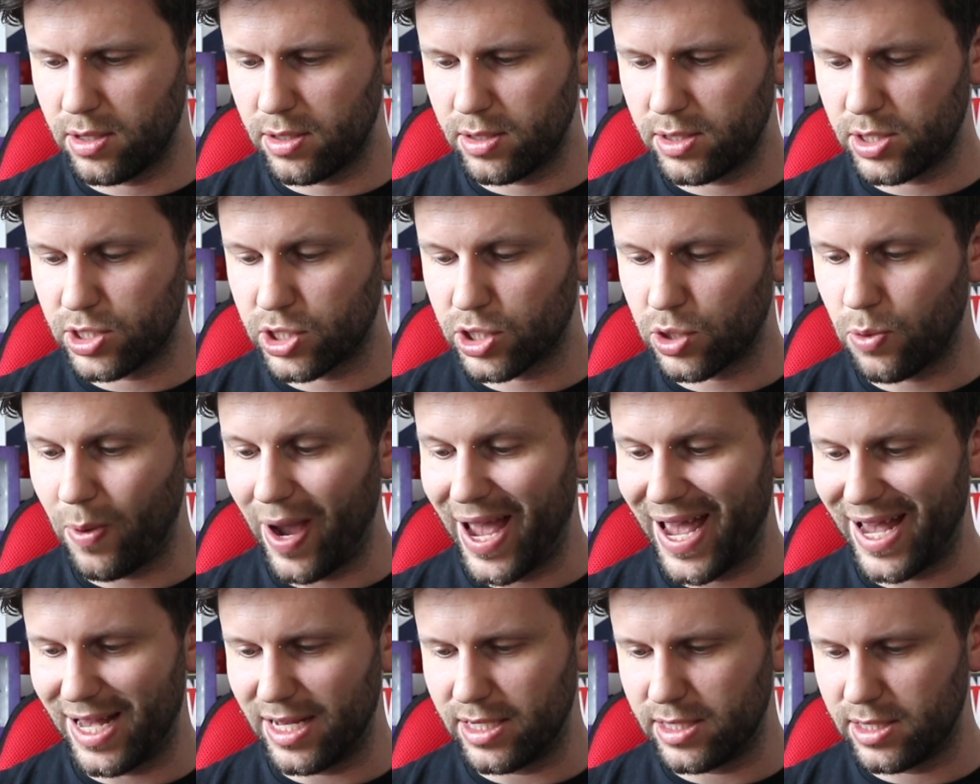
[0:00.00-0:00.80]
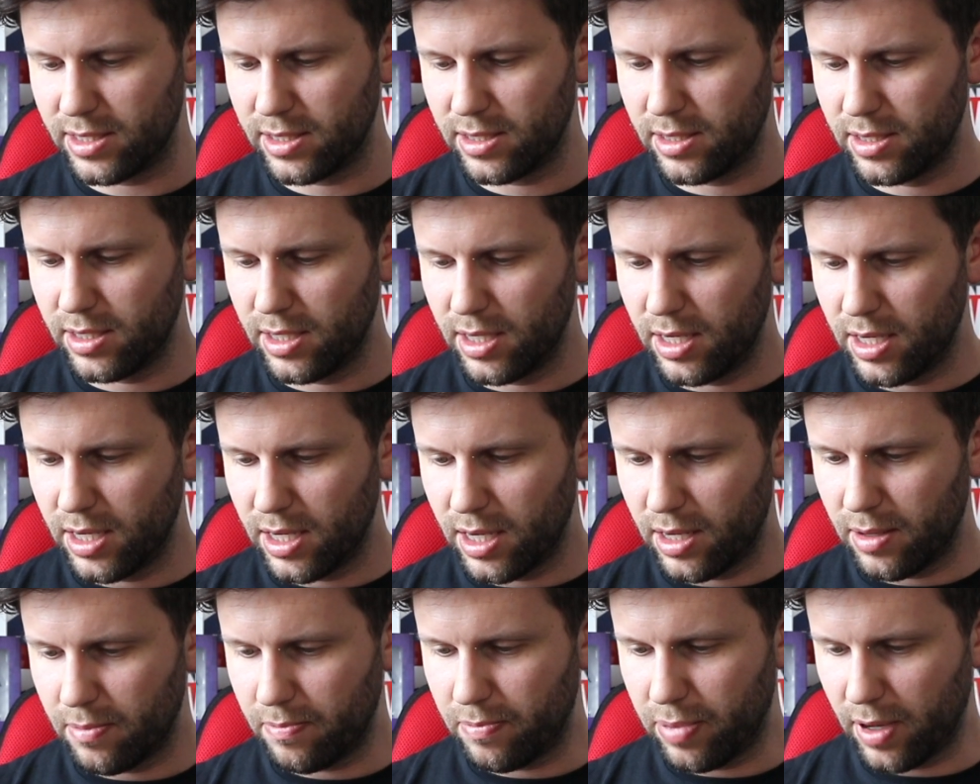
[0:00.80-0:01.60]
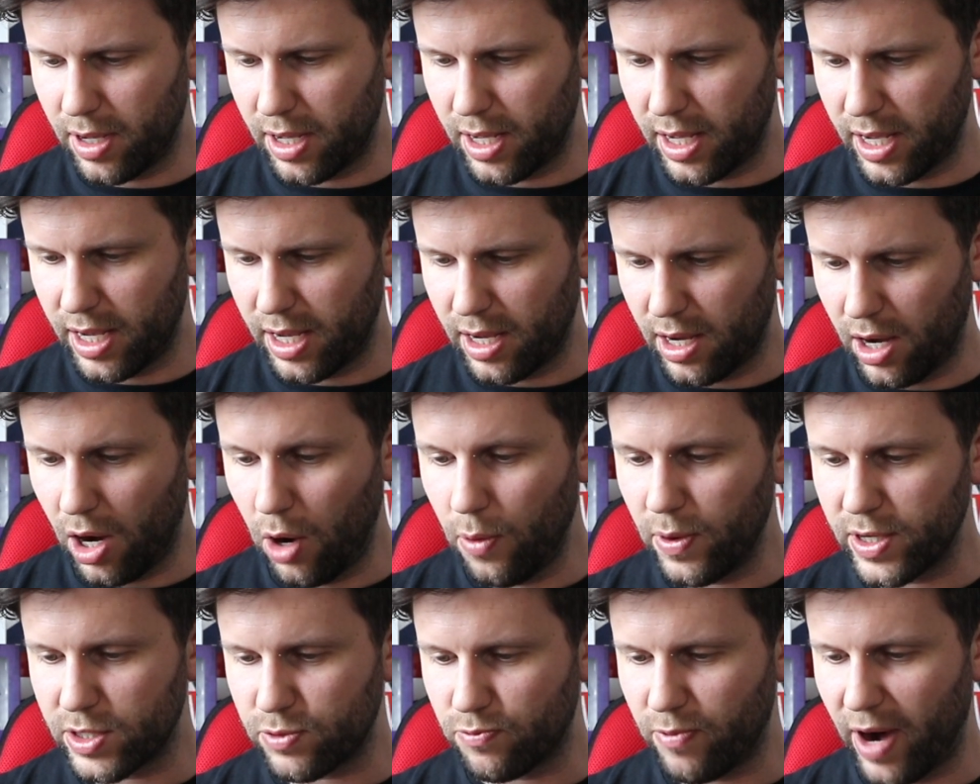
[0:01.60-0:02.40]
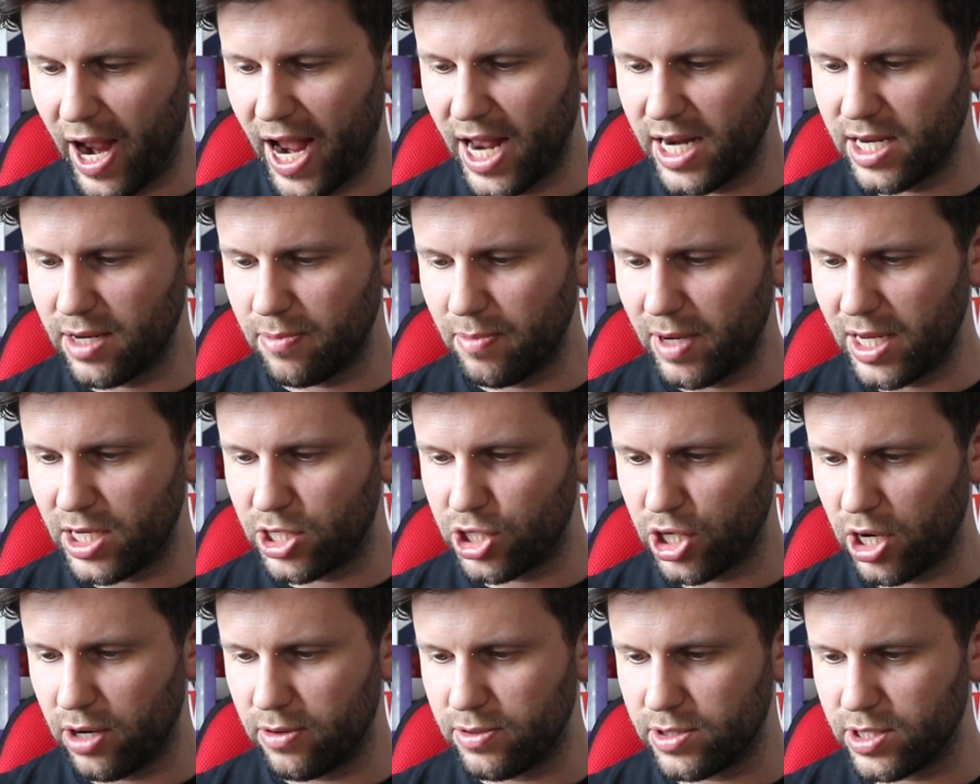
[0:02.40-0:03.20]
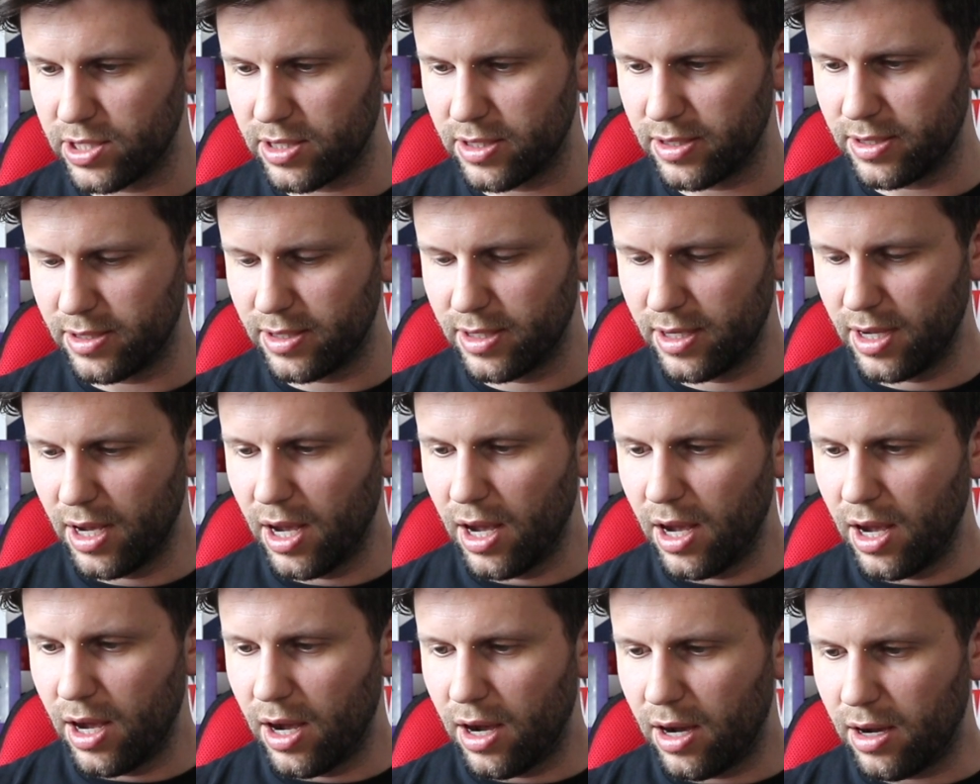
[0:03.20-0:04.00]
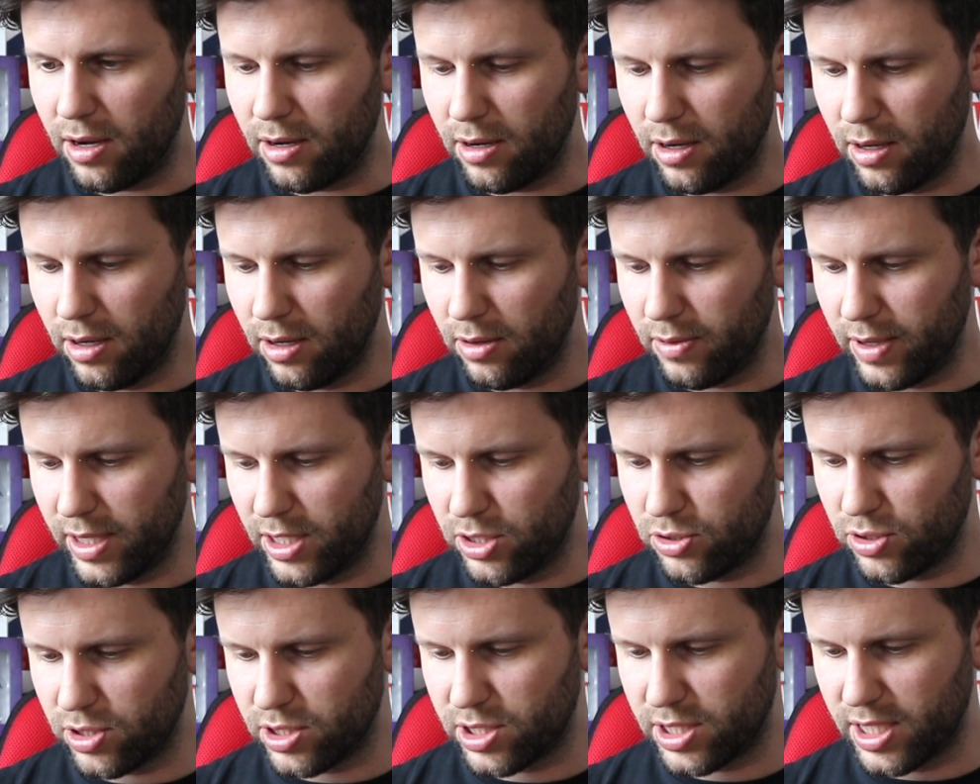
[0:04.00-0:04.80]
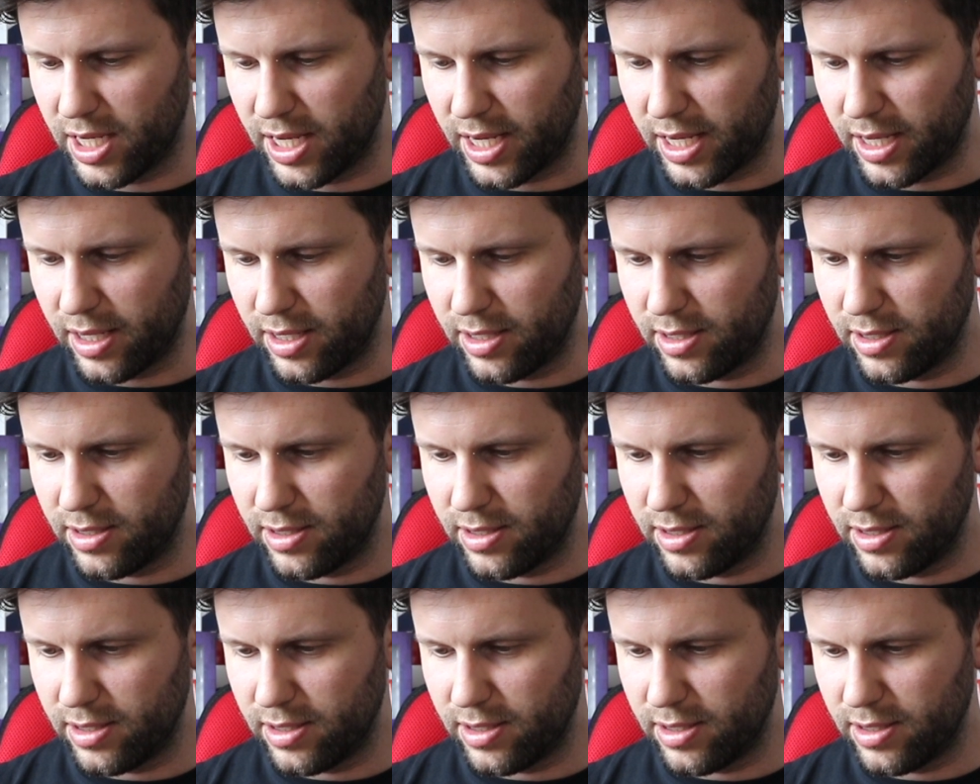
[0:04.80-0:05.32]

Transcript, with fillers: squares but, oh, it's randomly chosen. Oh, interesting.